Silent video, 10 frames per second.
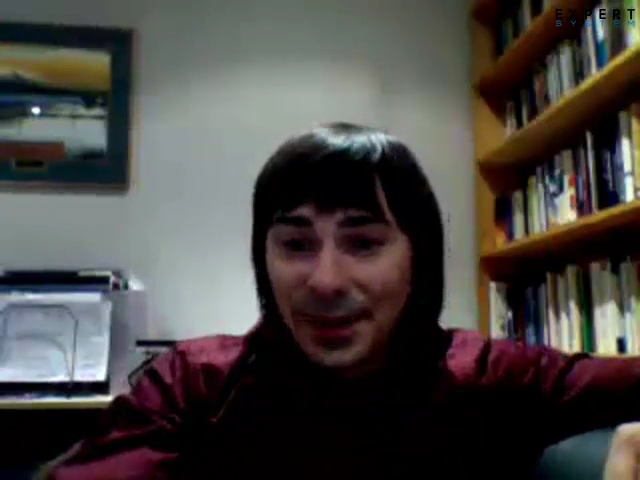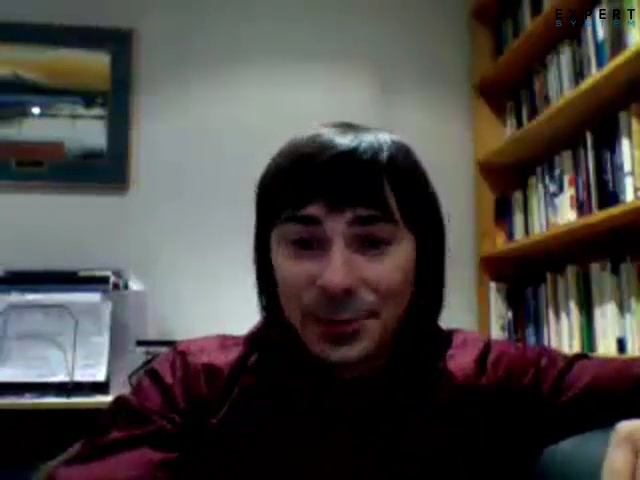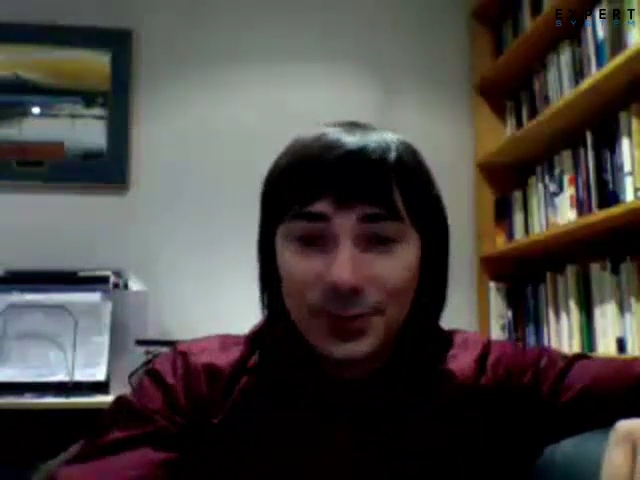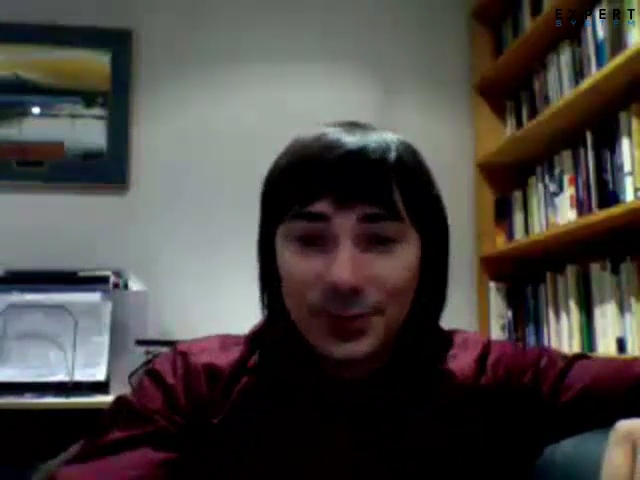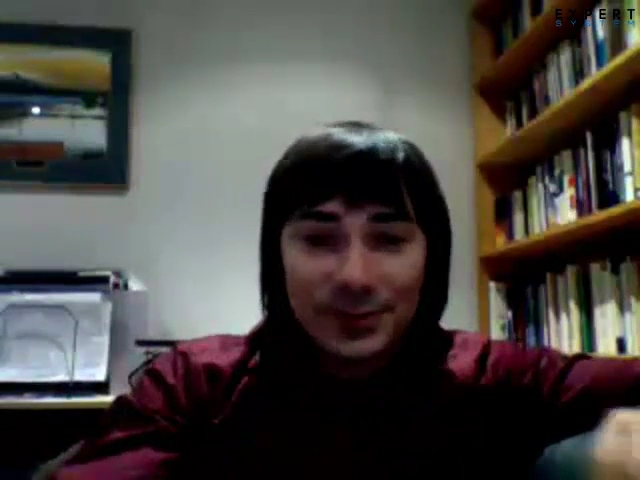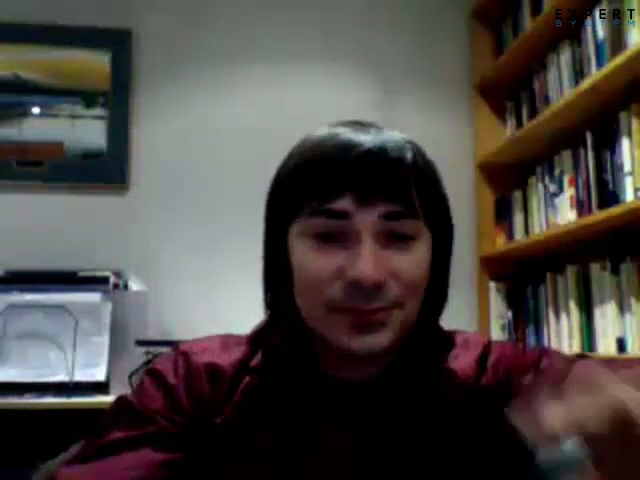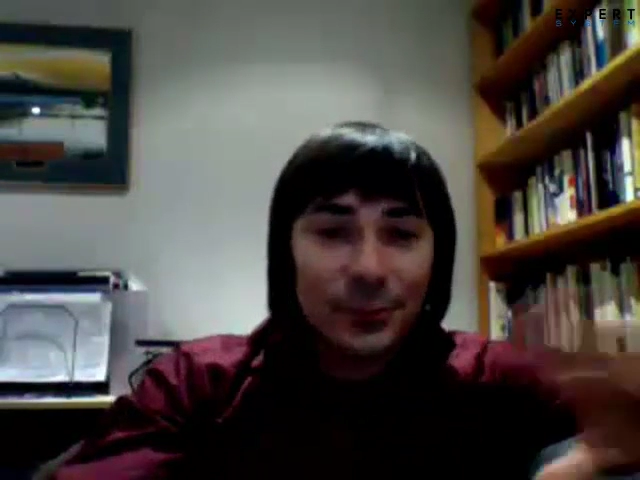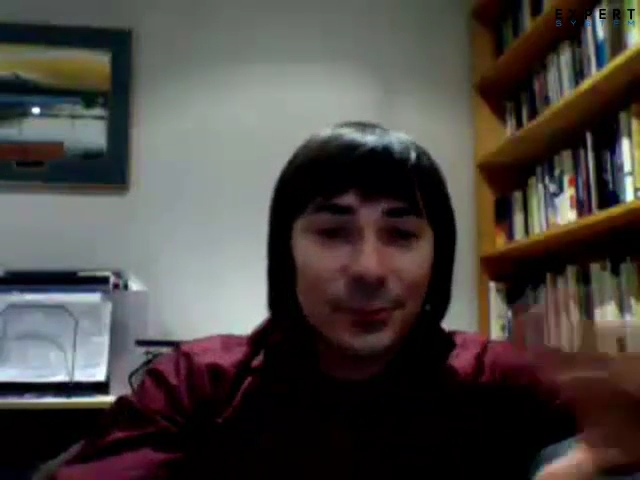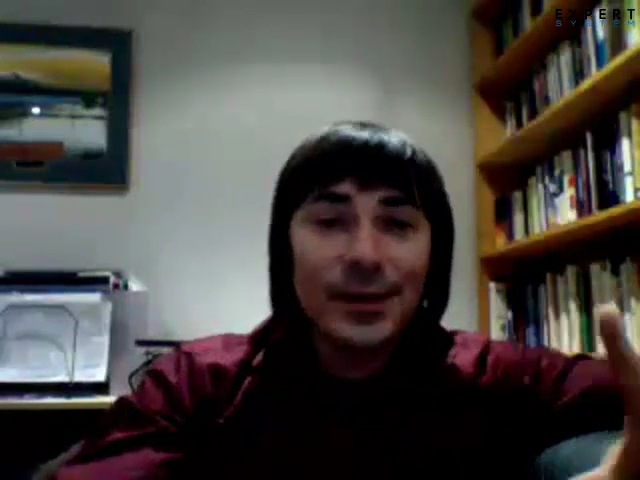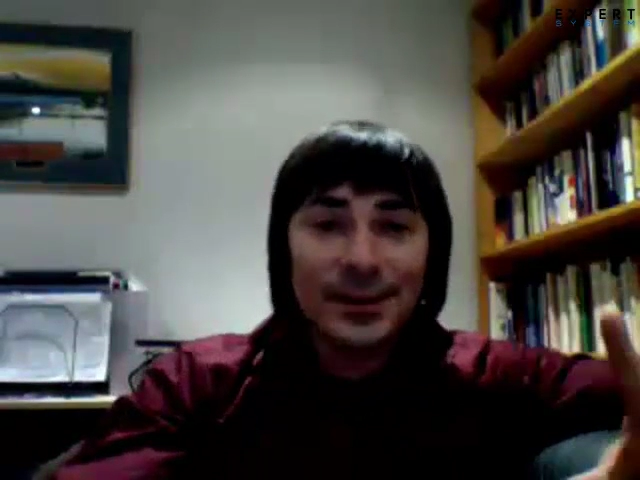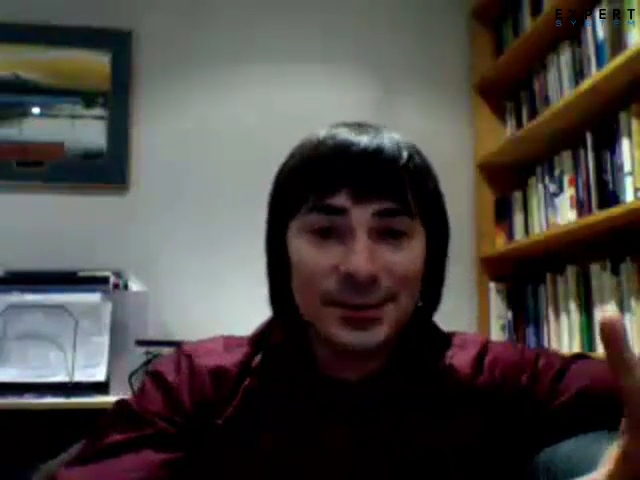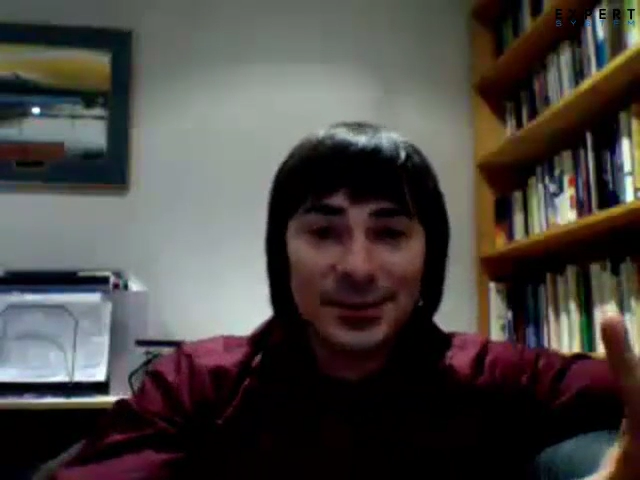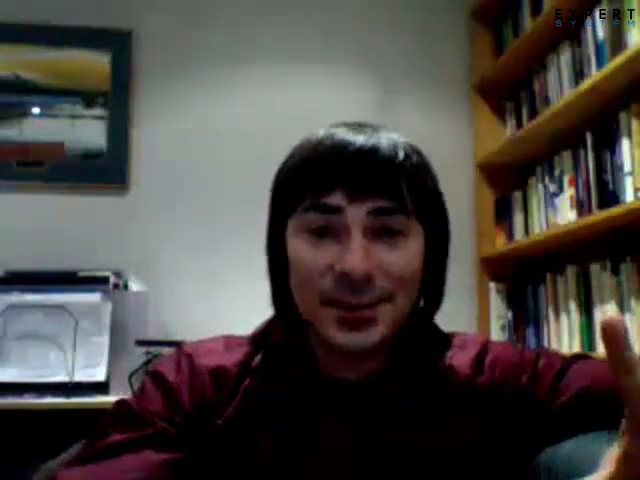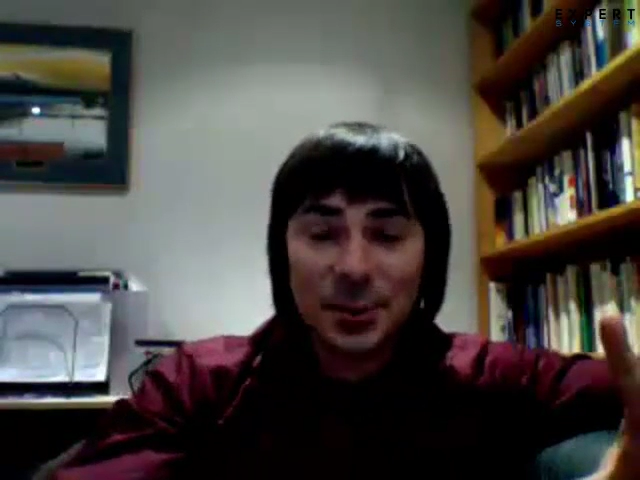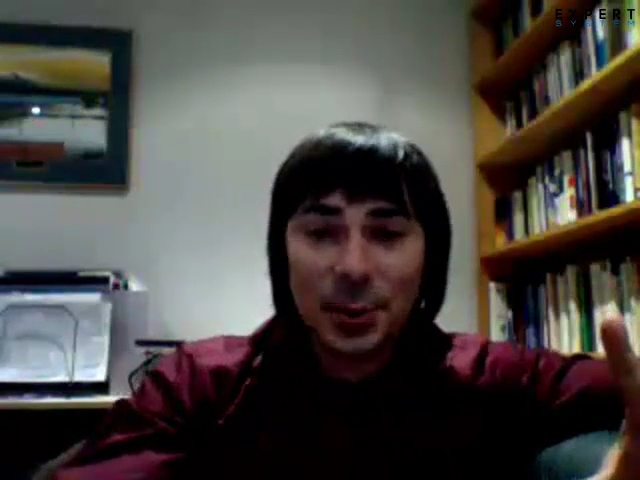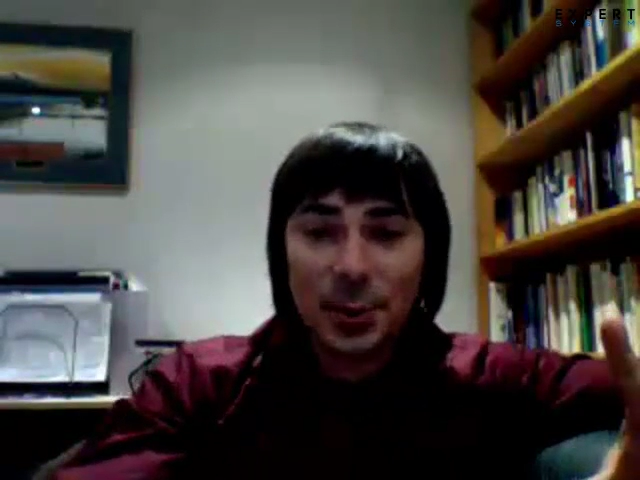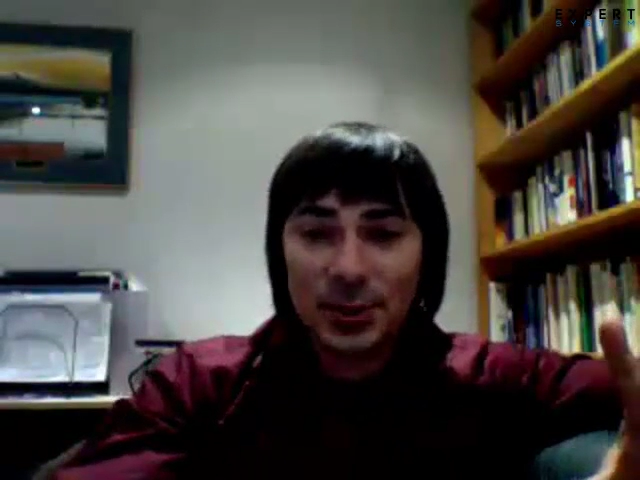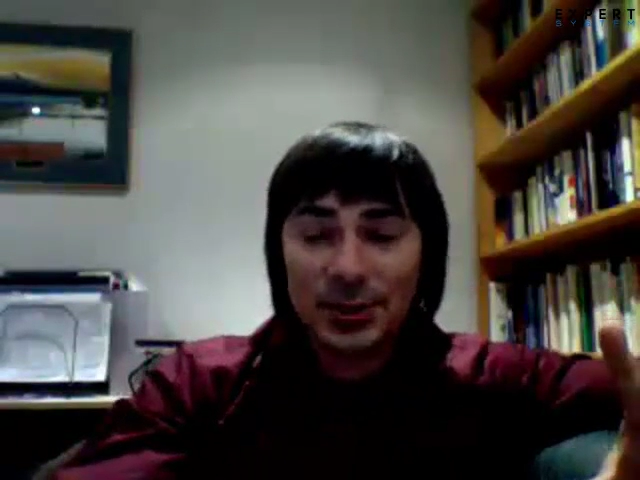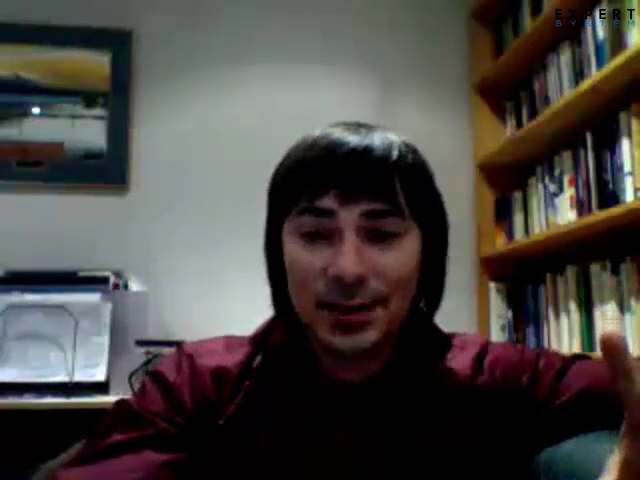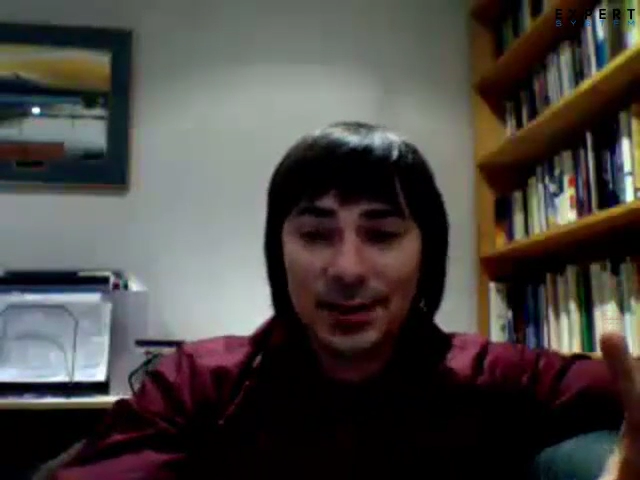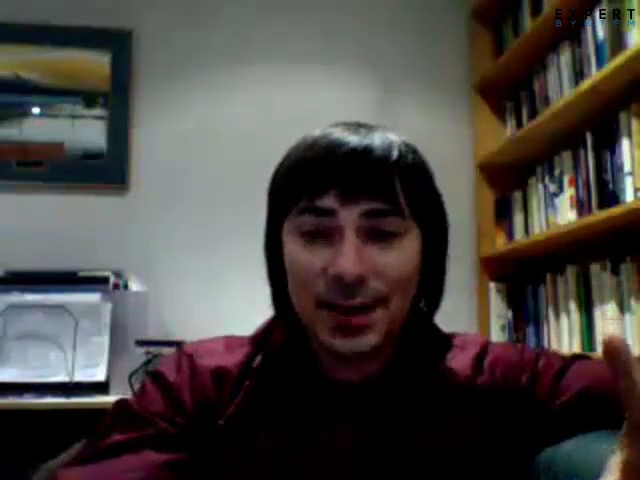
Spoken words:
do not fully understand your question.